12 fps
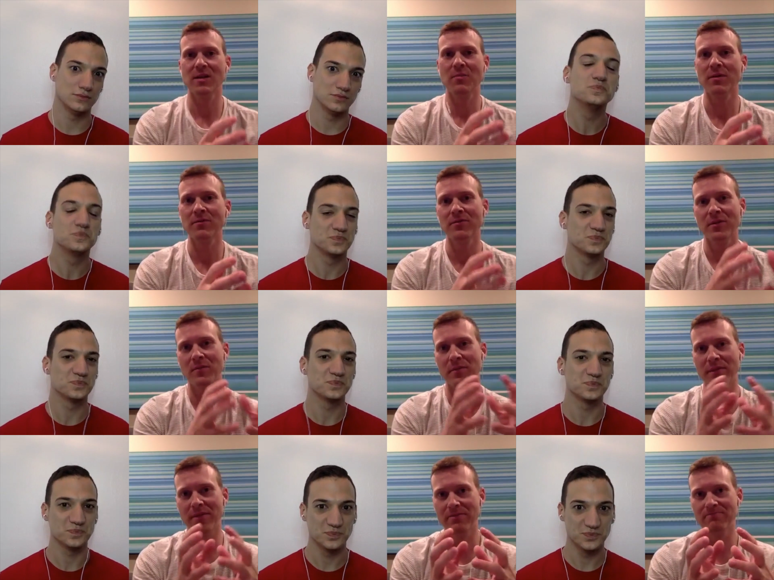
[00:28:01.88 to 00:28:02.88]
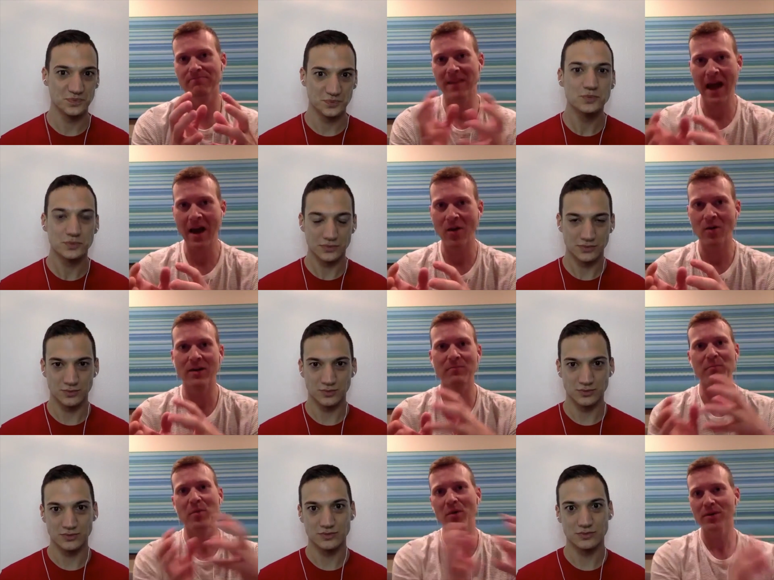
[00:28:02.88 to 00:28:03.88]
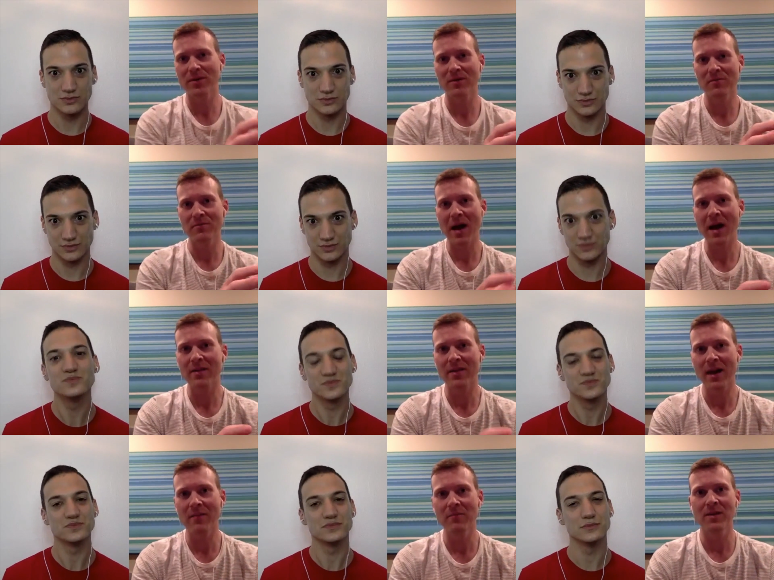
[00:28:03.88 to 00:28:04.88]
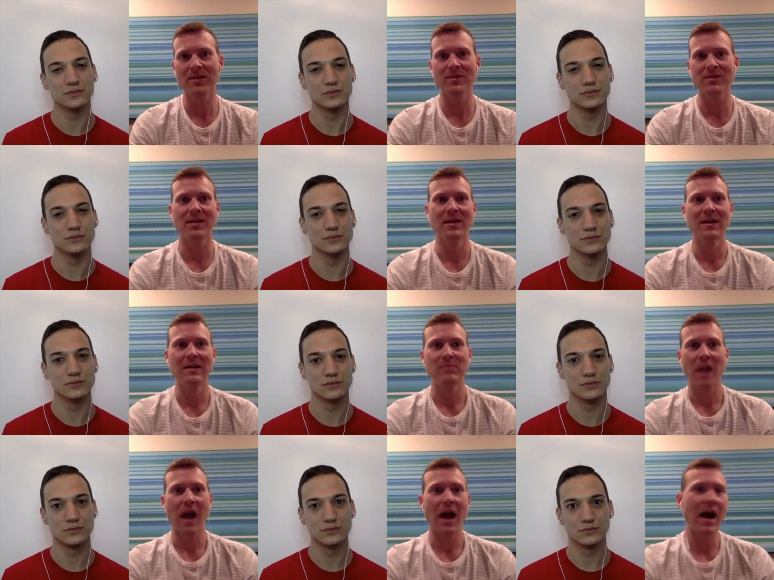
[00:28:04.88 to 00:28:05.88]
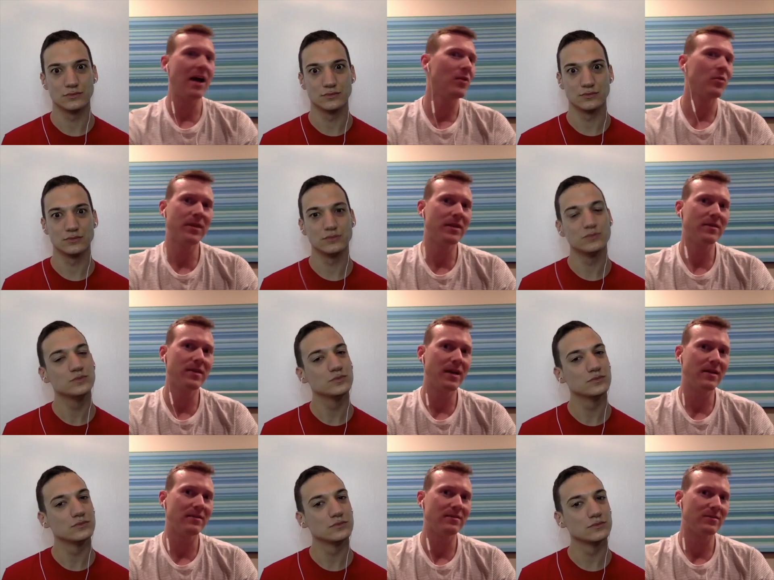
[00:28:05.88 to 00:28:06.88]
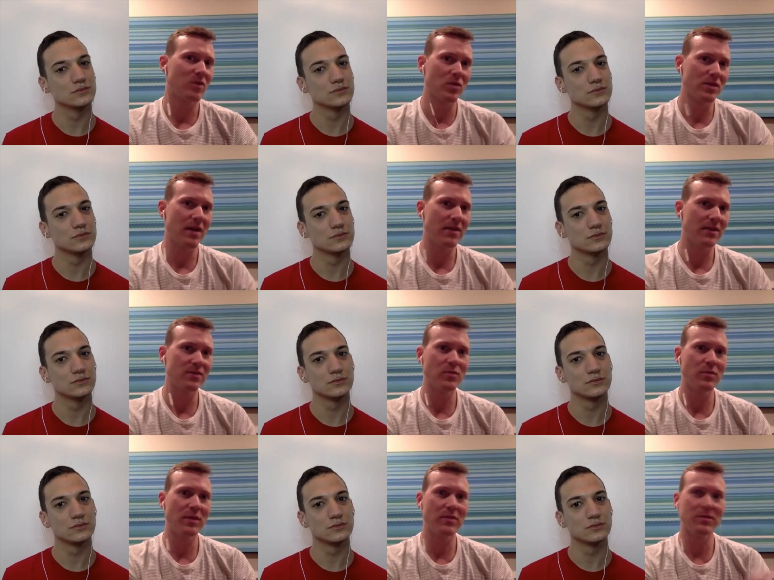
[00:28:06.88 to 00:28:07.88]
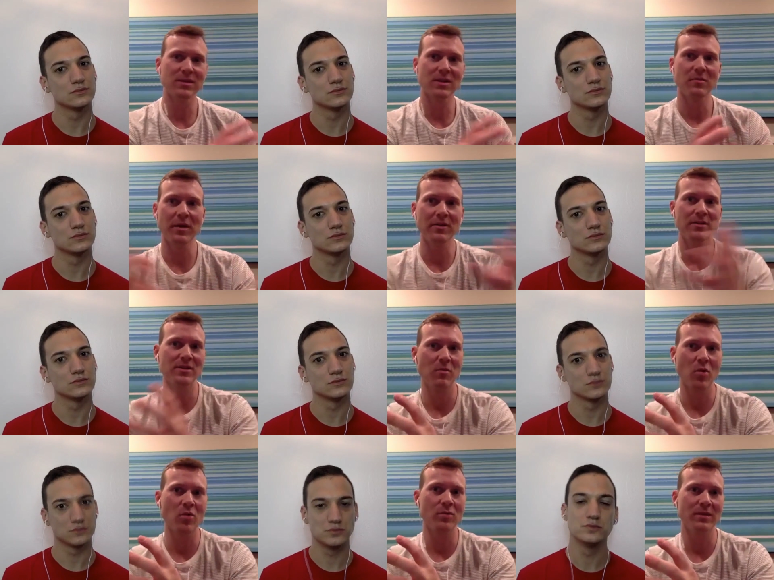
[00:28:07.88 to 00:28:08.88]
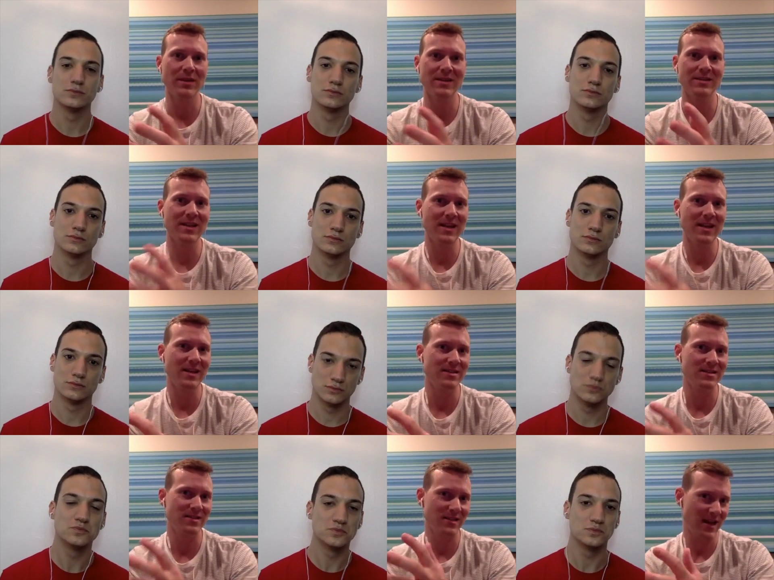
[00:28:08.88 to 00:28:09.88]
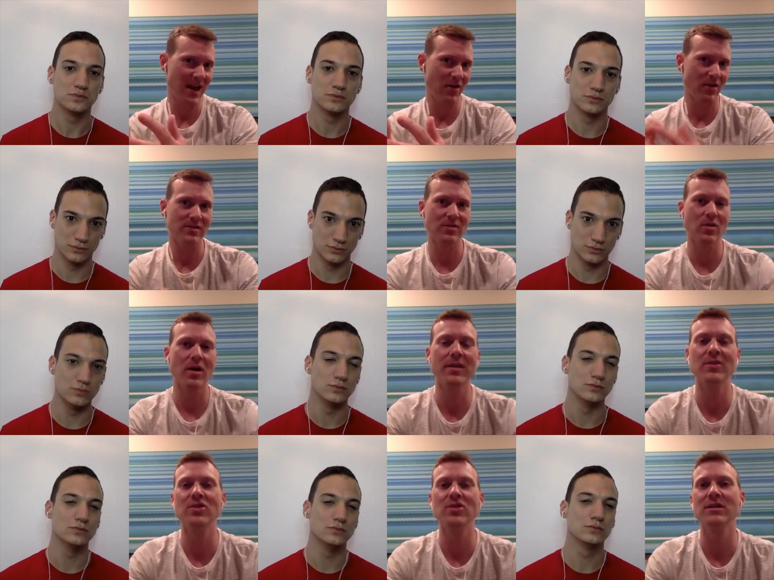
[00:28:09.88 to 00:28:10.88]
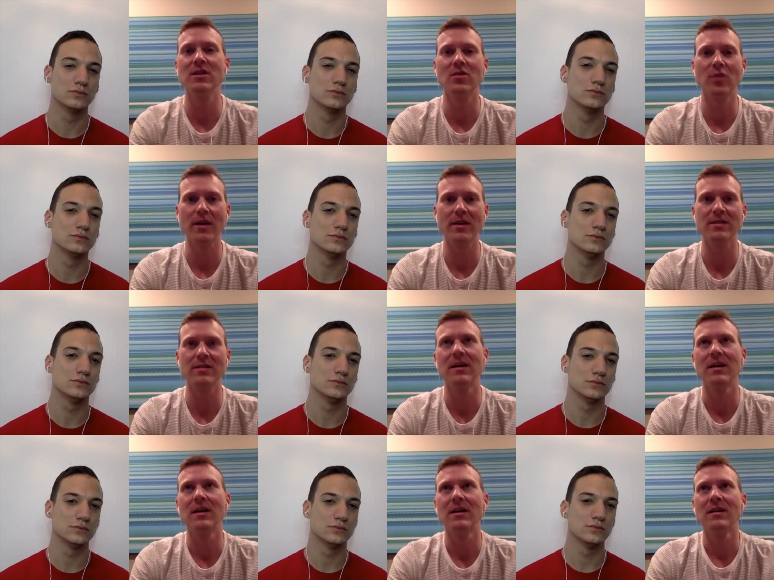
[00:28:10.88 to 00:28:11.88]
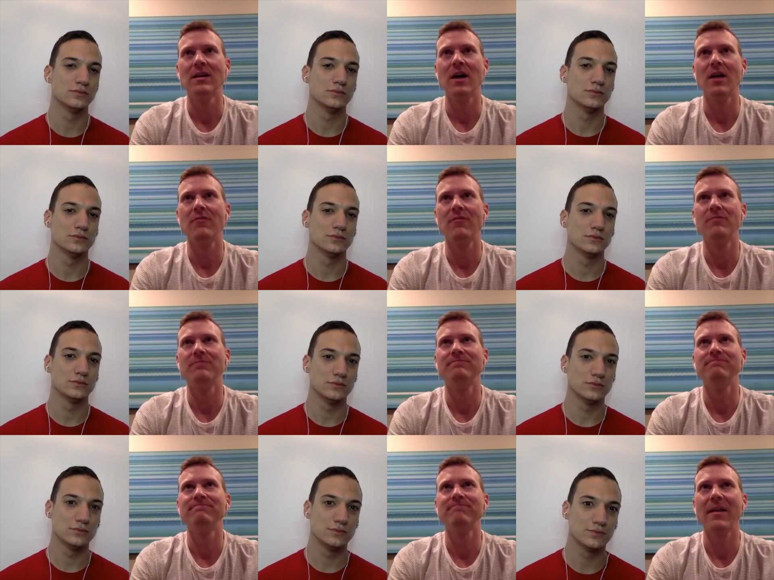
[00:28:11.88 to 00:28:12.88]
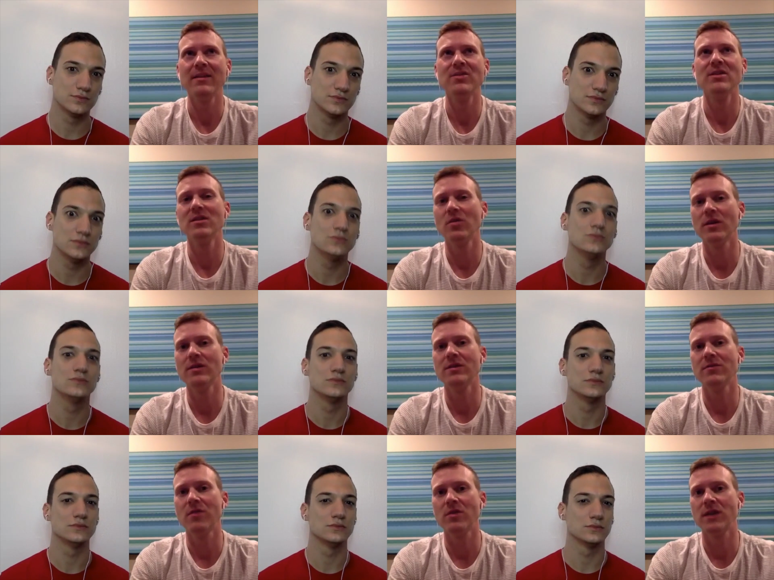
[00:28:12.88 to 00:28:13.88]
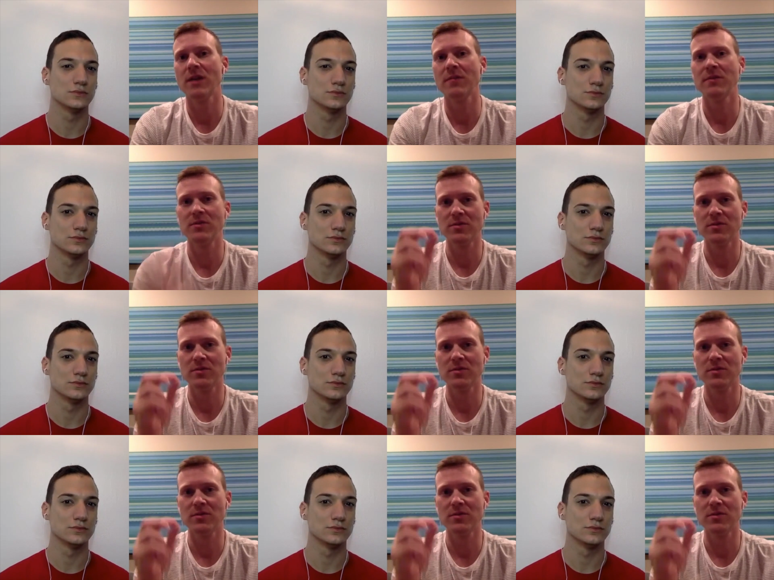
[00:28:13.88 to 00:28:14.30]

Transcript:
Speaker 1: someone from now and put them back then because I don't think that those athletes would be able to compare to Simone in today's era. So I think she's the greatest. Of, I think she's the greatest of all time in